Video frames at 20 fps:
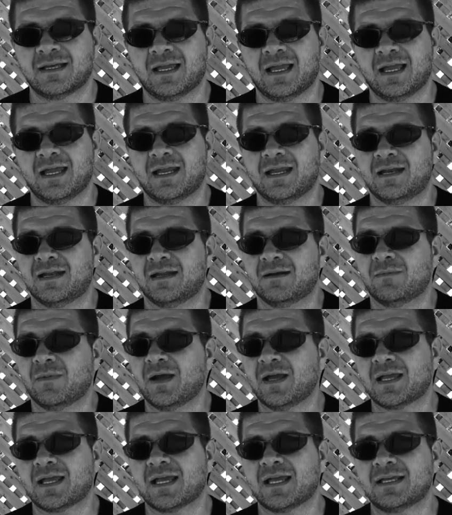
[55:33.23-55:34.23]
And in
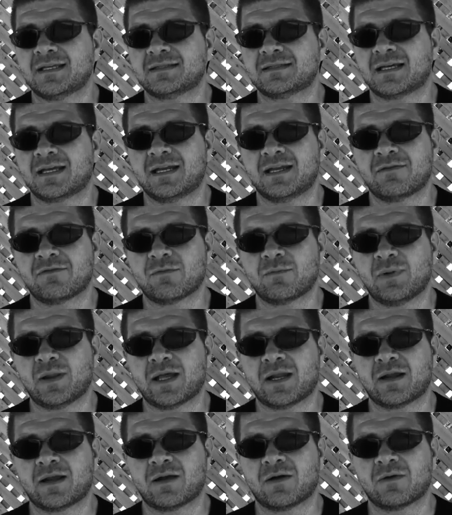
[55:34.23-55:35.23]
my case, I never
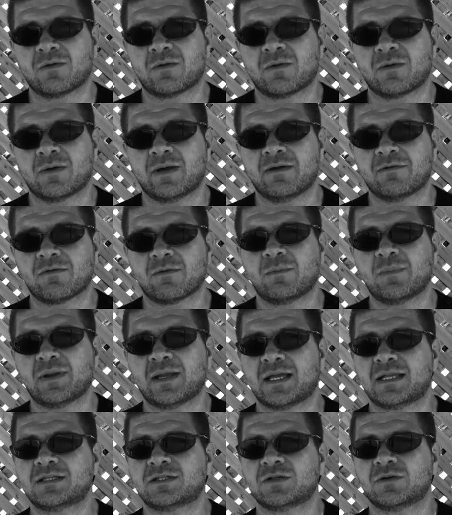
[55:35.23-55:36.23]

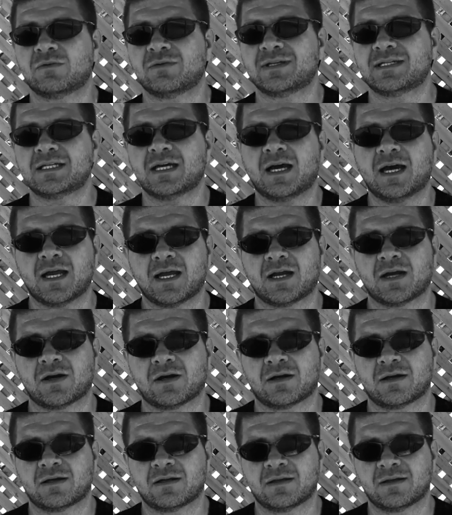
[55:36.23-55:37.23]
plan to
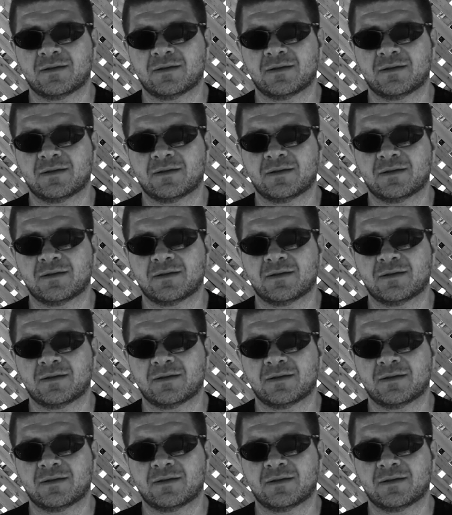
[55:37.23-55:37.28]
retire.